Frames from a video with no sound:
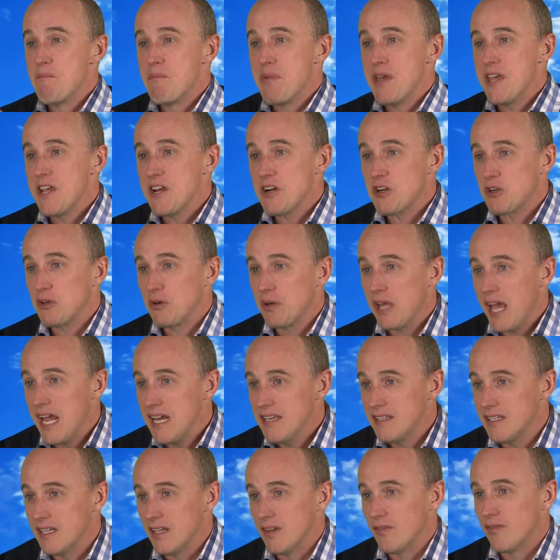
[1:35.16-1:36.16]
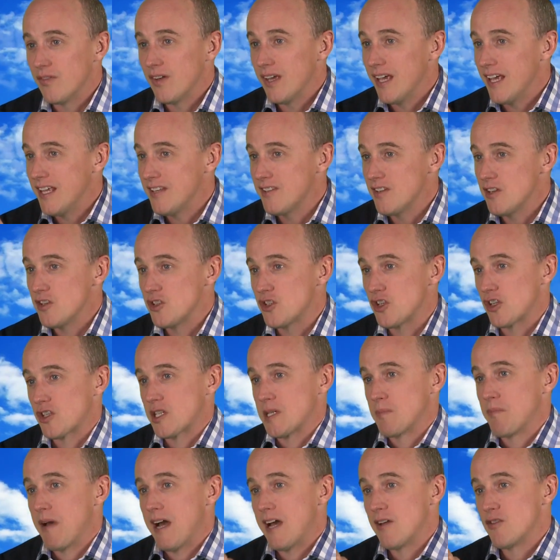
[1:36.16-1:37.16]
Being creative isn't
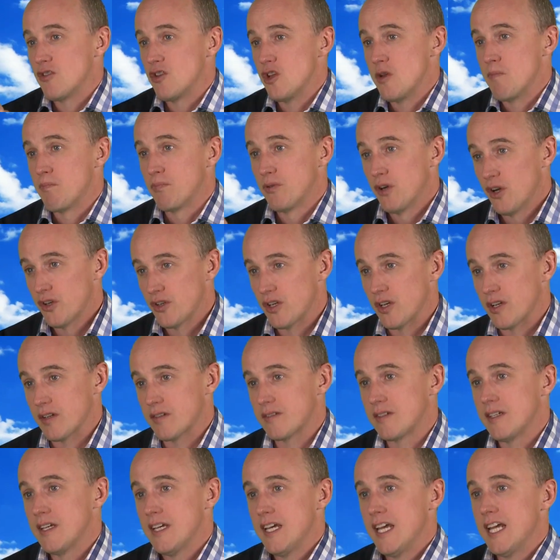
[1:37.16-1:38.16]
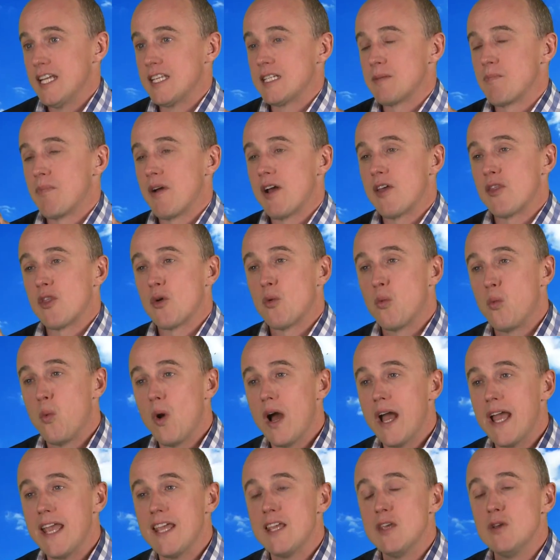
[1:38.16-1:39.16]
just about new products, it's about the
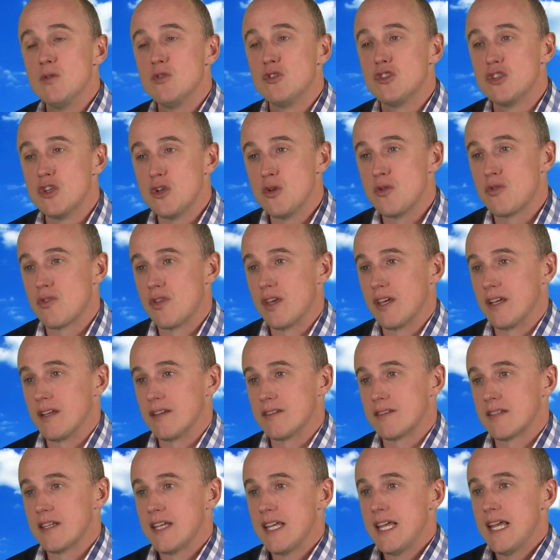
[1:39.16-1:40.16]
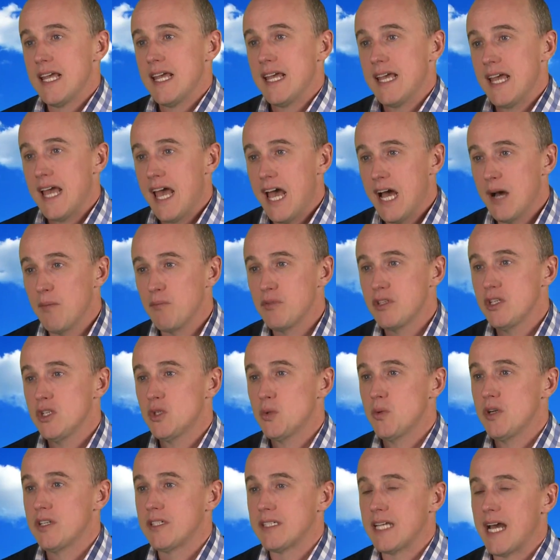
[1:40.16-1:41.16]
way you do things. It helps you
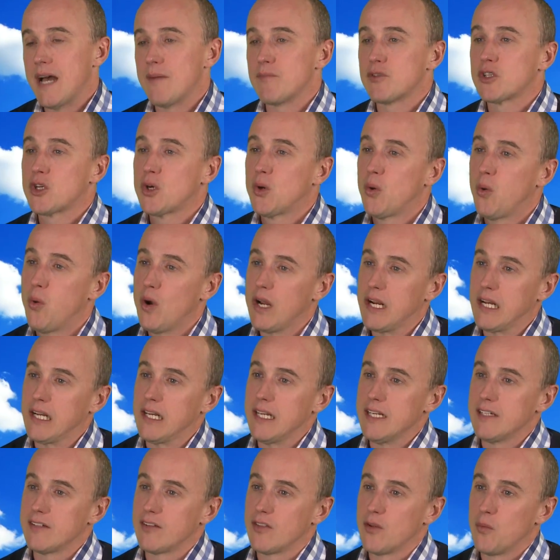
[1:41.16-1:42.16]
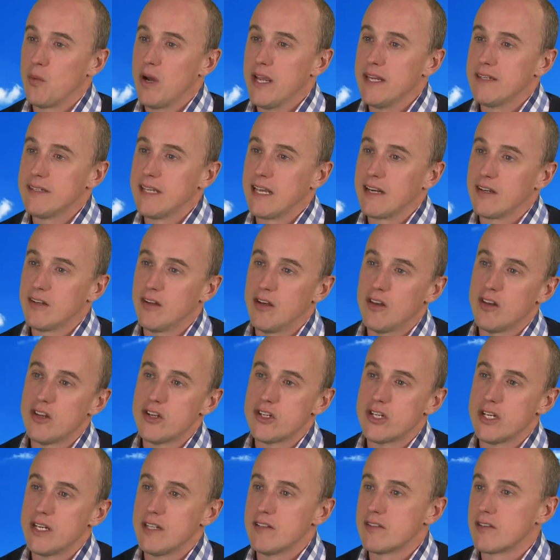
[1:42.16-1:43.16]
to adapt quickly to the way
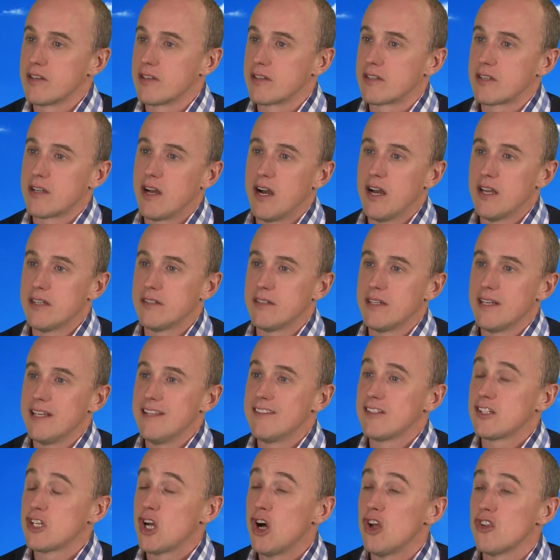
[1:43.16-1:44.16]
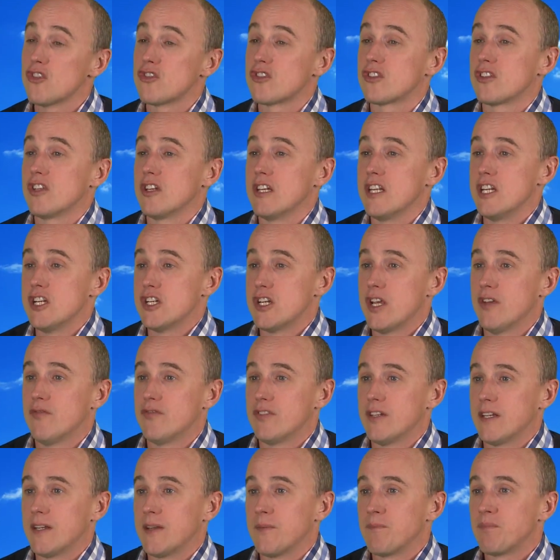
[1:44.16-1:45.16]
technology and society is constantly
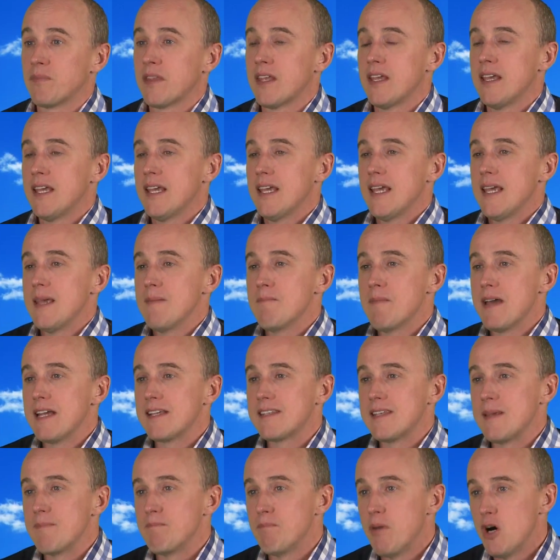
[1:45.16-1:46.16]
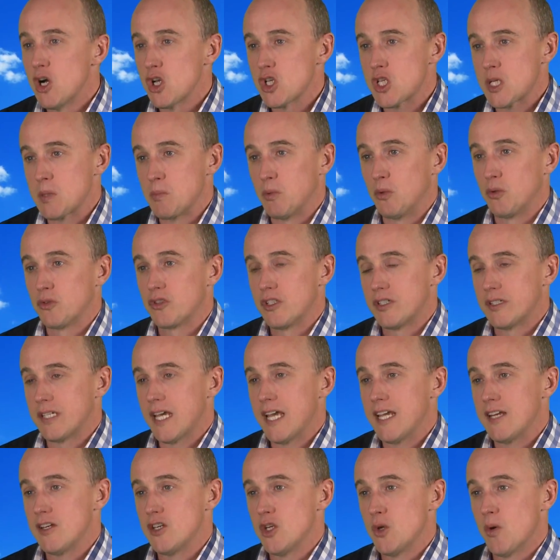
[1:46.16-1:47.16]
shifting. It makes it possible to
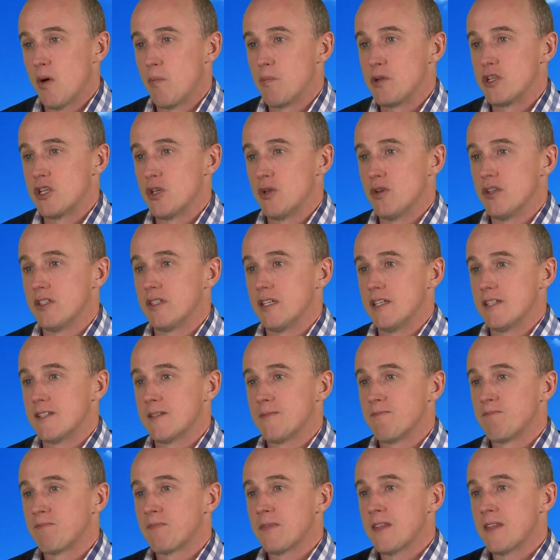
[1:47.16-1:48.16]
take new opportunities.